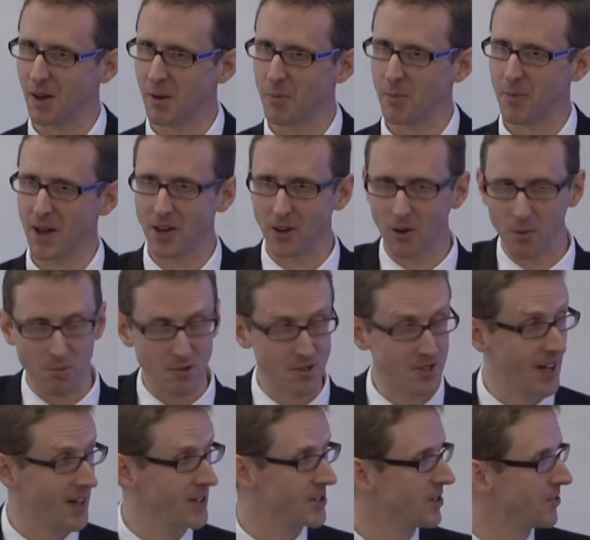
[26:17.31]
may not
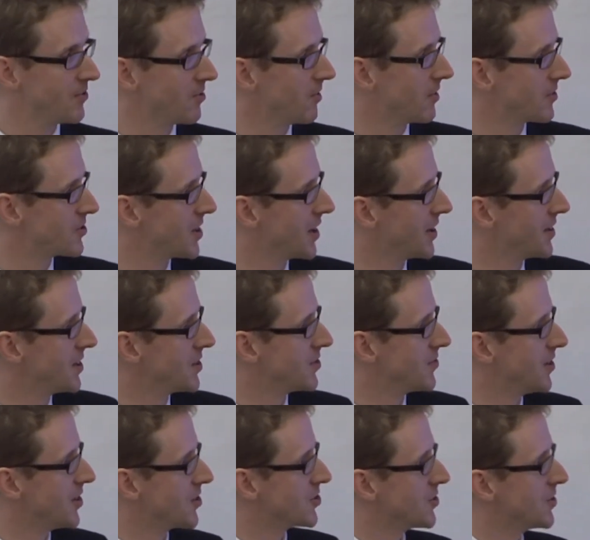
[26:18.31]
protect you for a Chinese
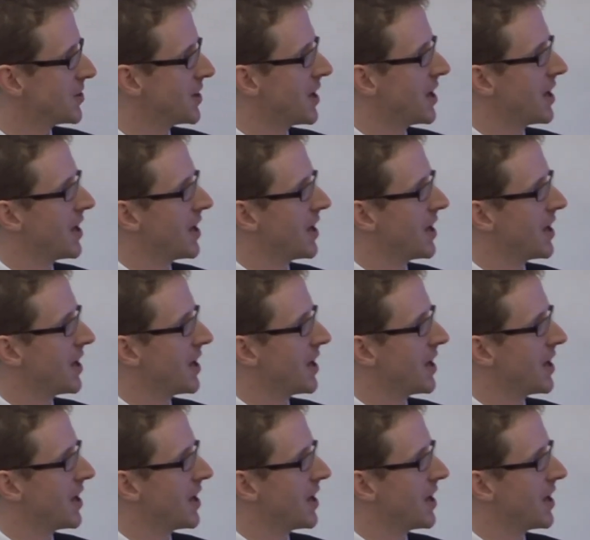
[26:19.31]
version